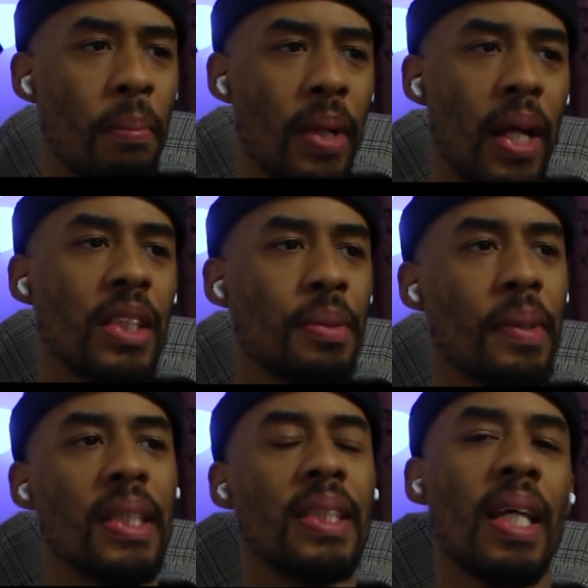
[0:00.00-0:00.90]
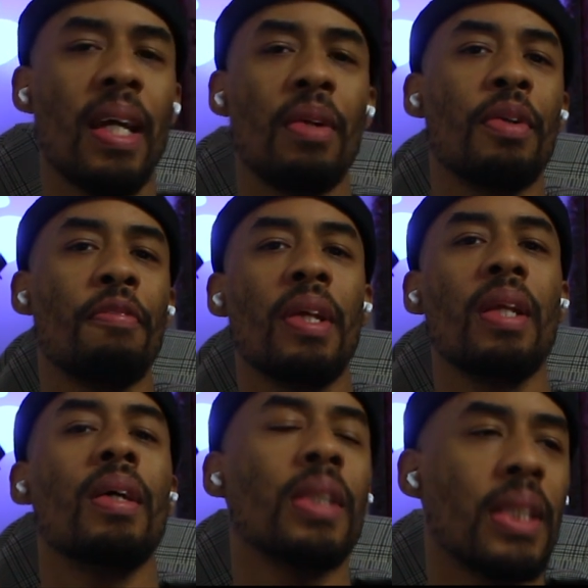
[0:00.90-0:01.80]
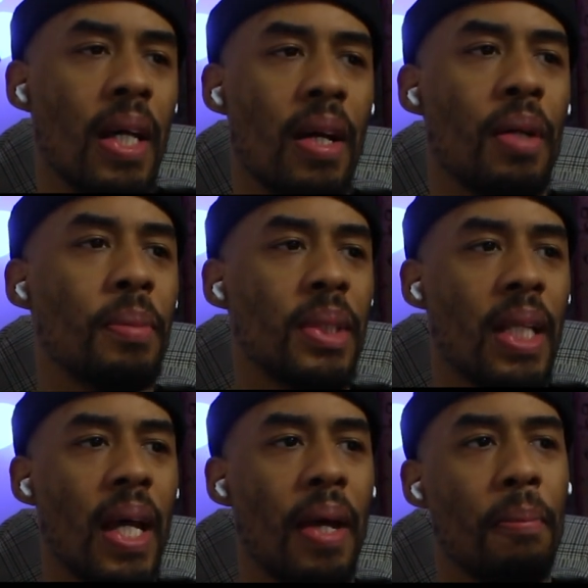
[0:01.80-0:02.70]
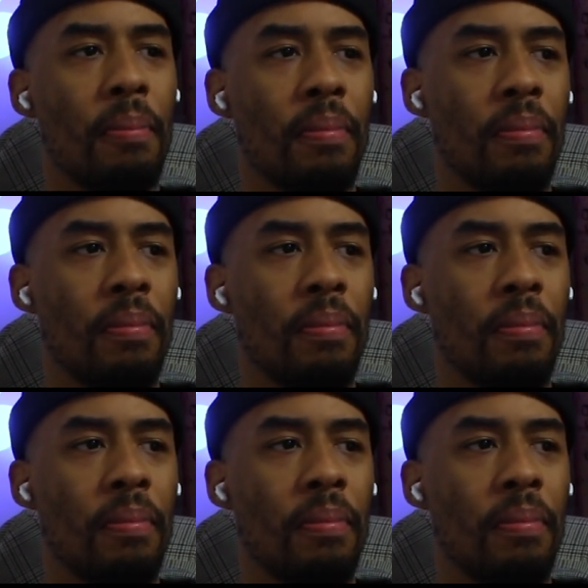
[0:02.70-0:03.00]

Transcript: but I just want to say it on the videos now is that